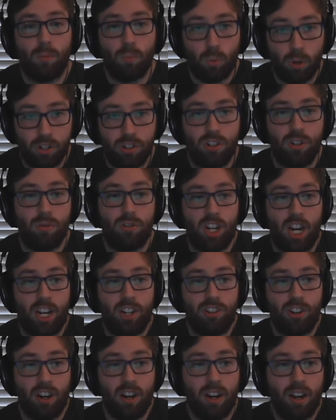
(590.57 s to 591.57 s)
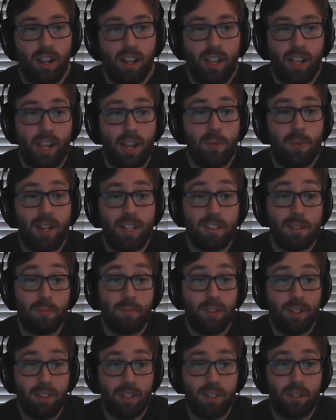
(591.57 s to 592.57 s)
would you change her? And we had some
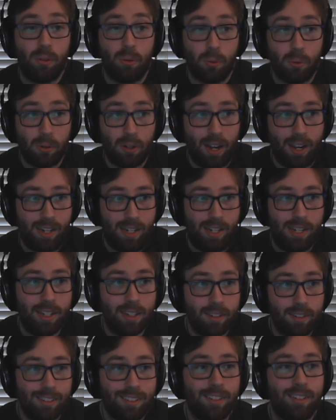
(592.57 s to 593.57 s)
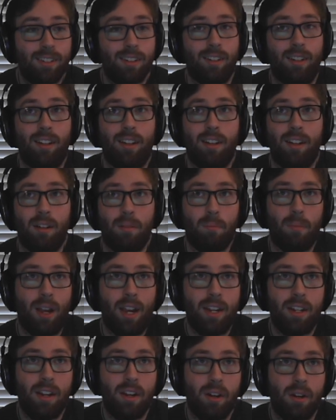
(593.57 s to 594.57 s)
really cool ideas.
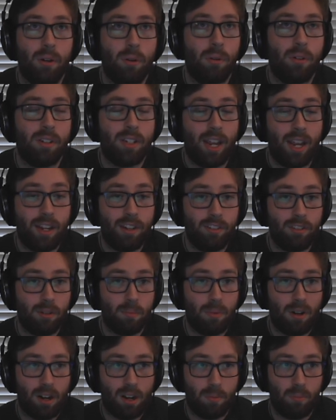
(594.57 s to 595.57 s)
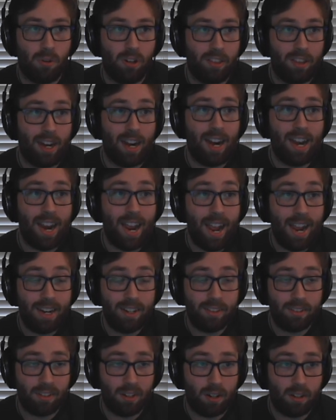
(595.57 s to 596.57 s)
I know Tangster brought up one that I
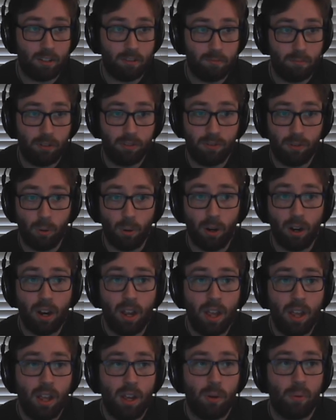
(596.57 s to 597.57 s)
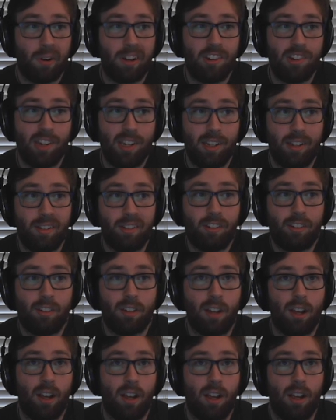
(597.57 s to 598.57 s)
hadn't thought of before, which is,
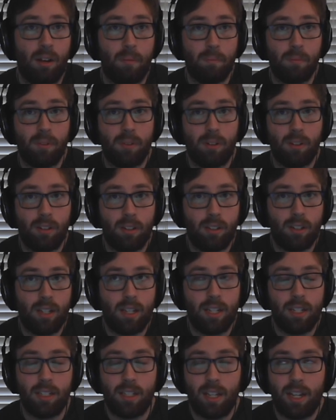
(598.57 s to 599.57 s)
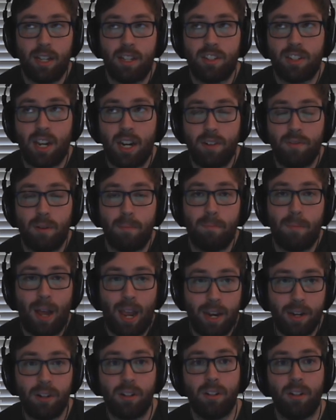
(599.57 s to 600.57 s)
and it's kind of a
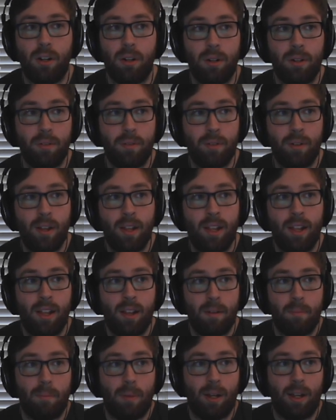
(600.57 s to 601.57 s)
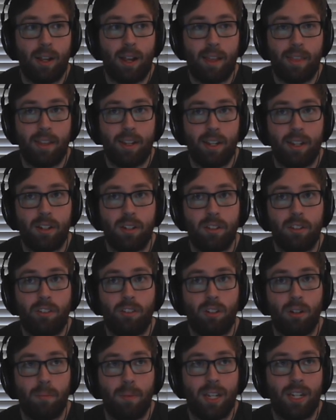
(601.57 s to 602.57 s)
minor nerf, but I think it could
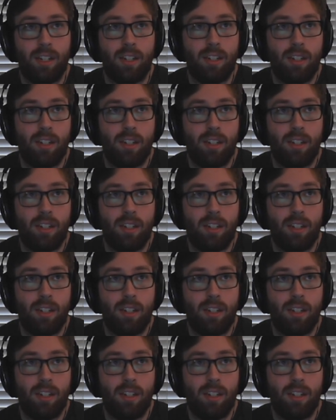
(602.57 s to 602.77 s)
still make a